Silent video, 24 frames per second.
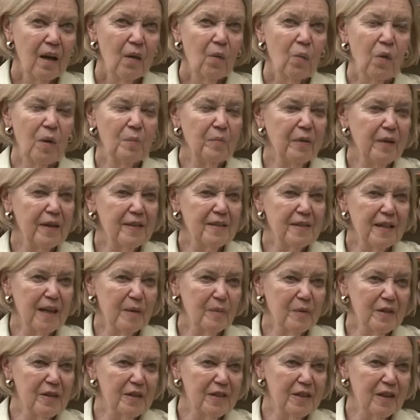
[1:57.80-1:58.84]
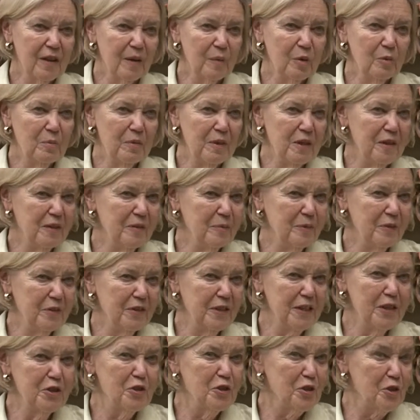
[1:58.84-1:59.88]
One place I would start would be with
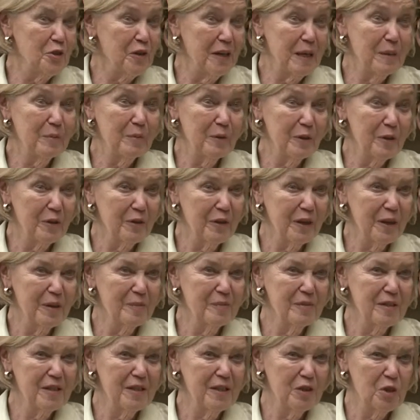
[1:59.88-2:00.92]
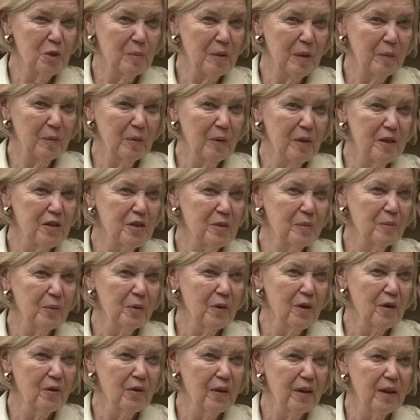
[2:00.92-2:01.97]
teacher training programs, teacher preparation
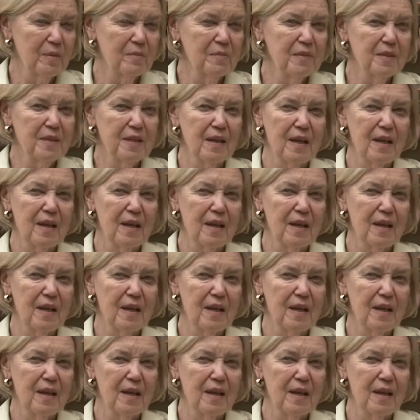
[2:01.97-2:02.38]
programs,